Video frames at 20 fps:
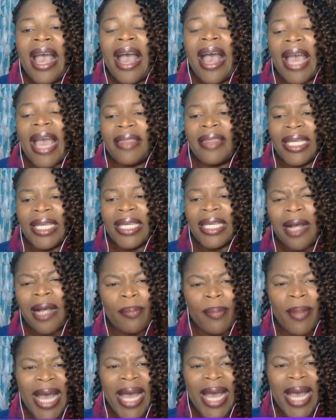I think I
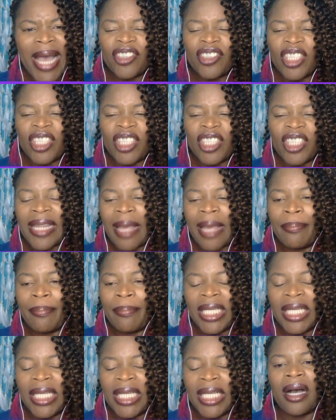might actually make that
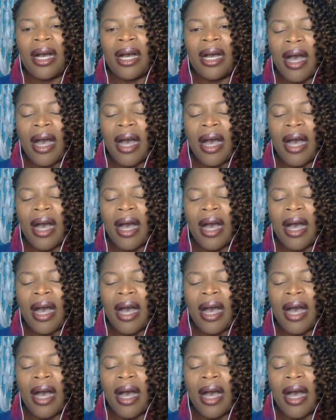be a